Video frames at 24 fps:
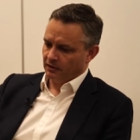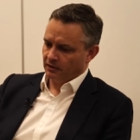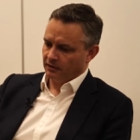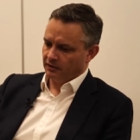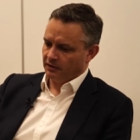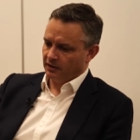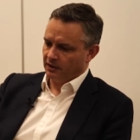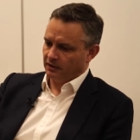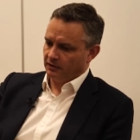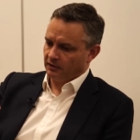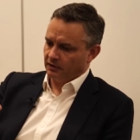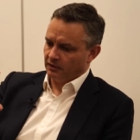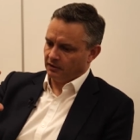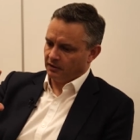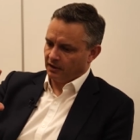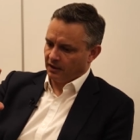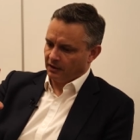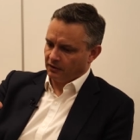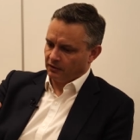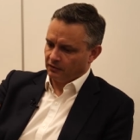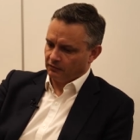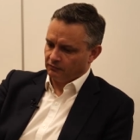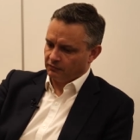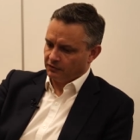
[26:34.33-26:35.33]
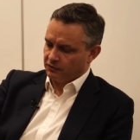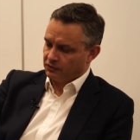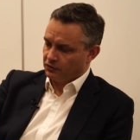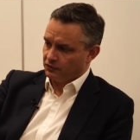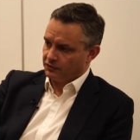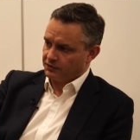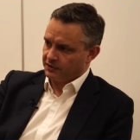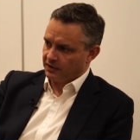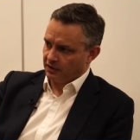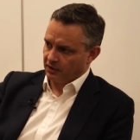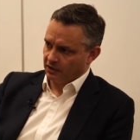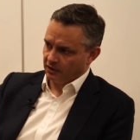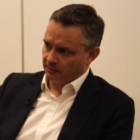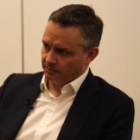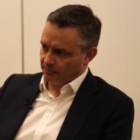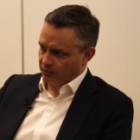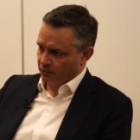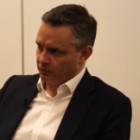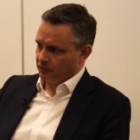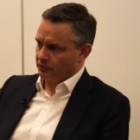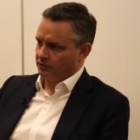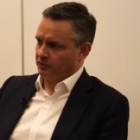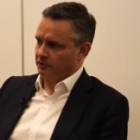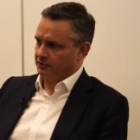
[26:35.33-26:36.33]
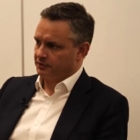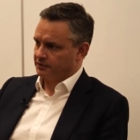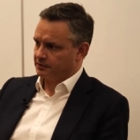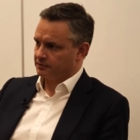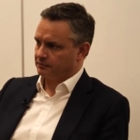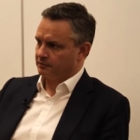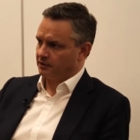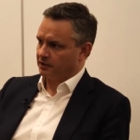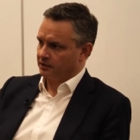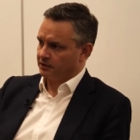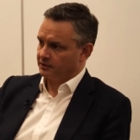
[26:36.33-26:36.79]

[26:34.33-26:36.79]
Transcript: then they could reduce their input costs, right?